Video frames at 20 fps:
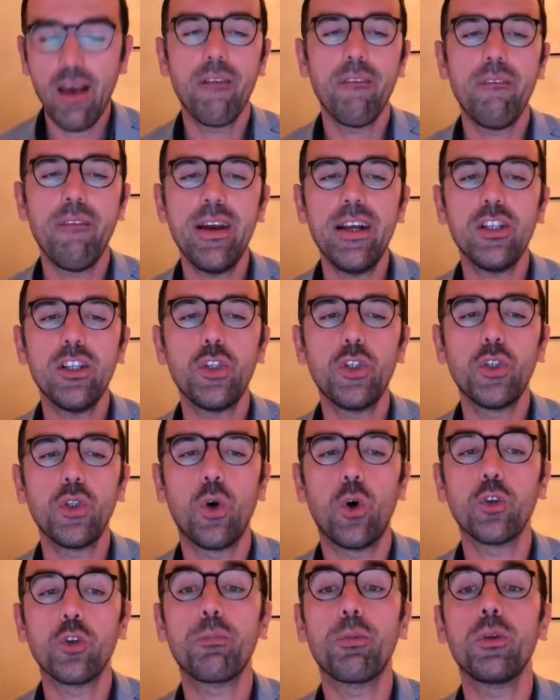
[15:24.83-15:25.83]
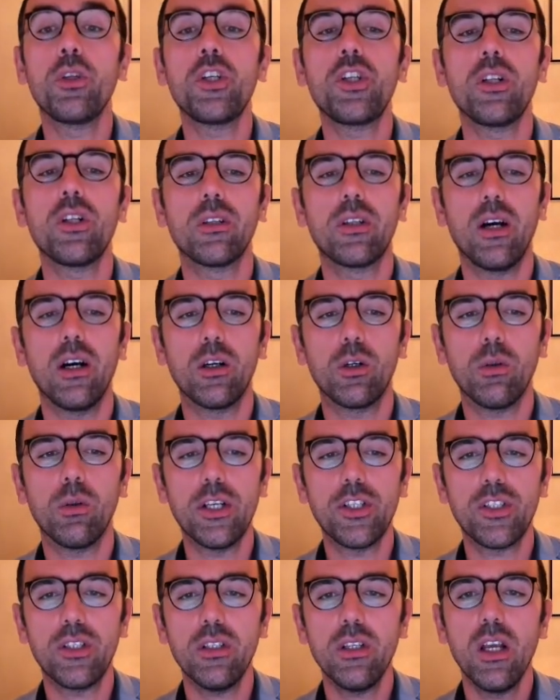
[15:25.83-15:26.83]
Very short positional
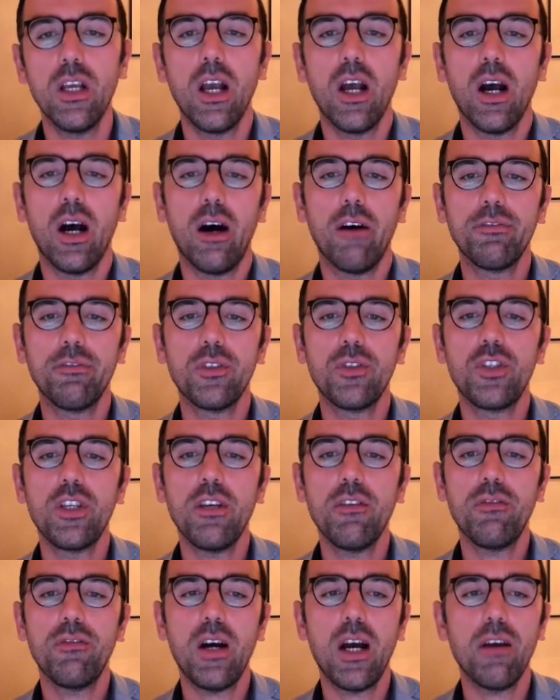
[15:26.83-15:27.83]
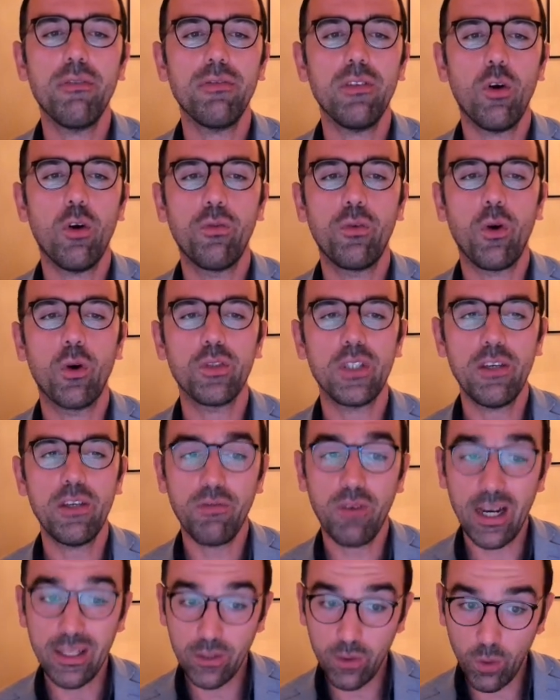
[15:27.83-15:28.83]
calculation. After g5, of course,
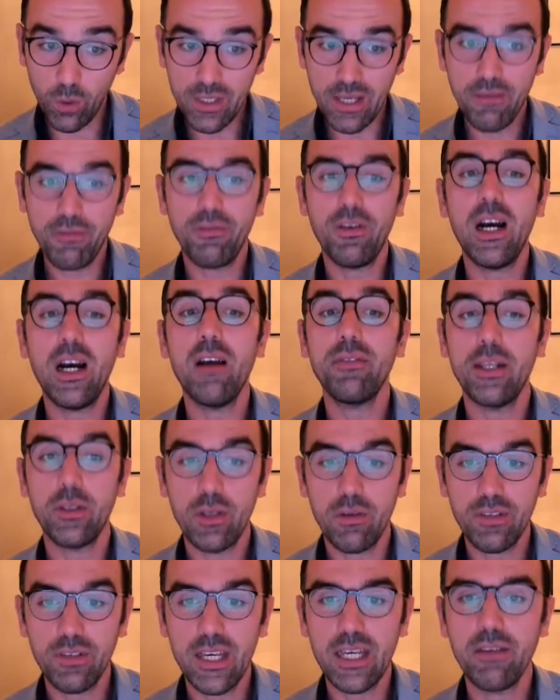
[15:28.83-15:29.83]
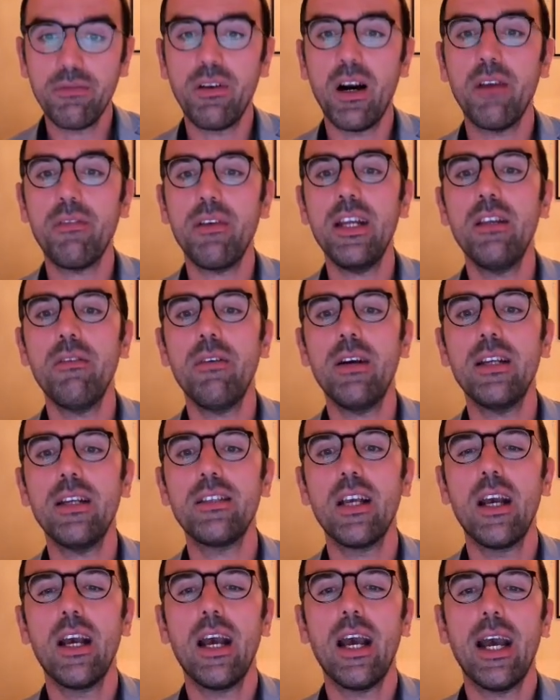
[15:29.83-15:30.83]
if white goes f5, then you have king e5 anyways.